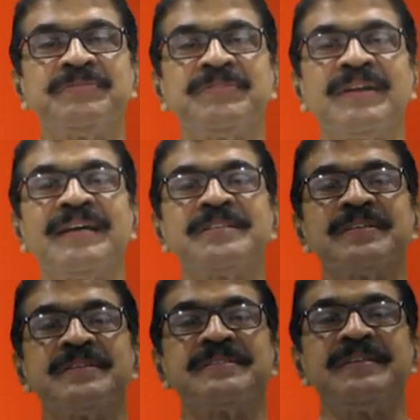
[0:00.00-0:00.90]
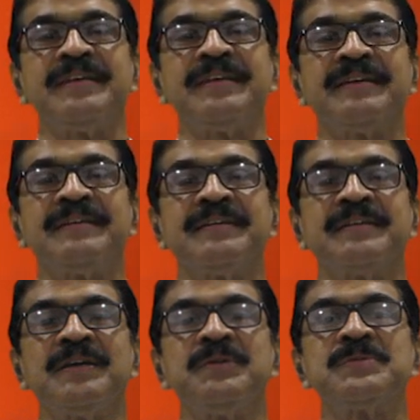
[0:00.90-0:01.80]
Now let's see
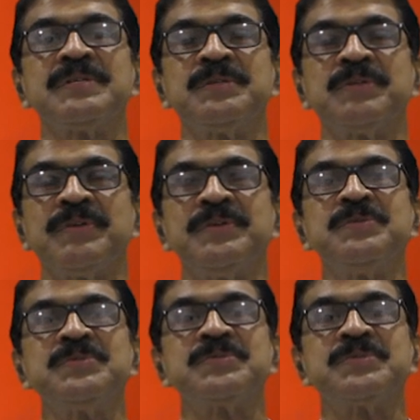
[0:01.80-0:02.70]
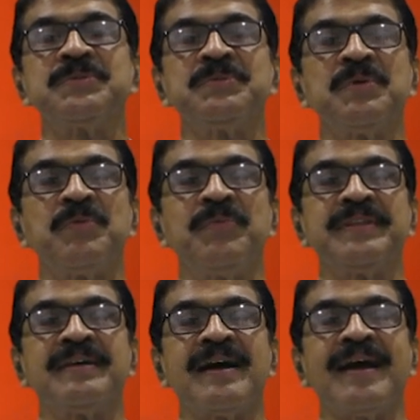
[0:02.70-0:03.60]
the usage of used to
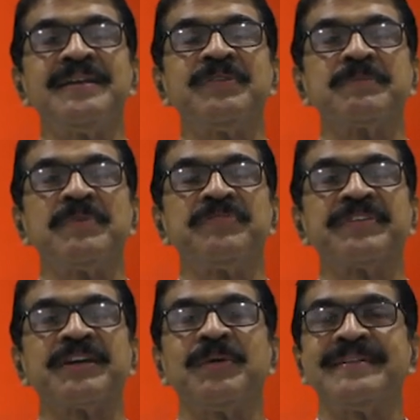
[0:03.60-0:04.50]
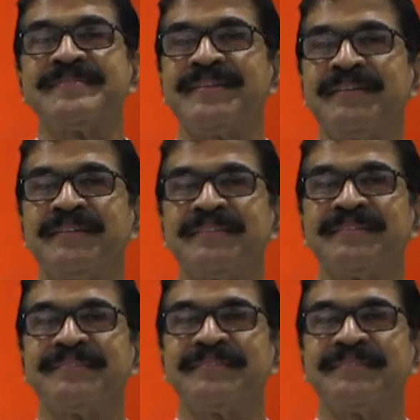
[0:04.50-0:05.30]
with adverb of frequency.